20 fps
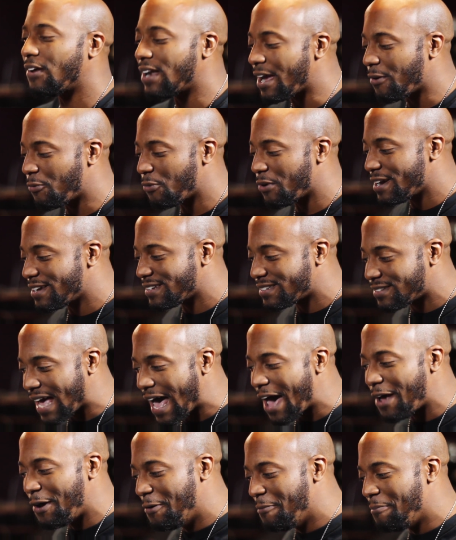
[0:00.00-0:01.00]
I was like, where's
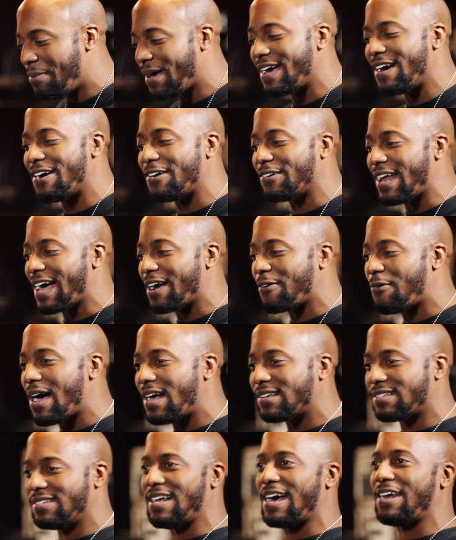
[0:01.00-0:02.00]
Out on Bail? Like,
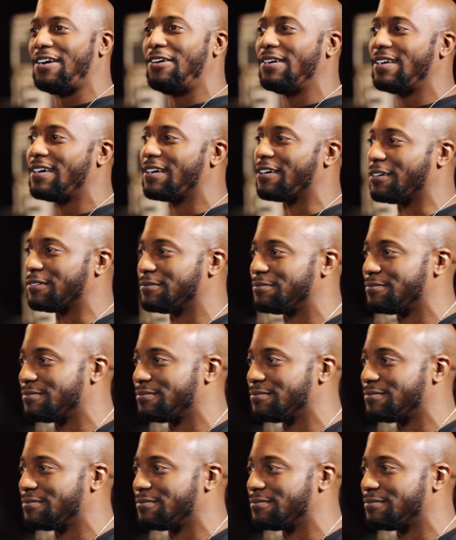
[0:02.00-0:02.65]
why is it not on here?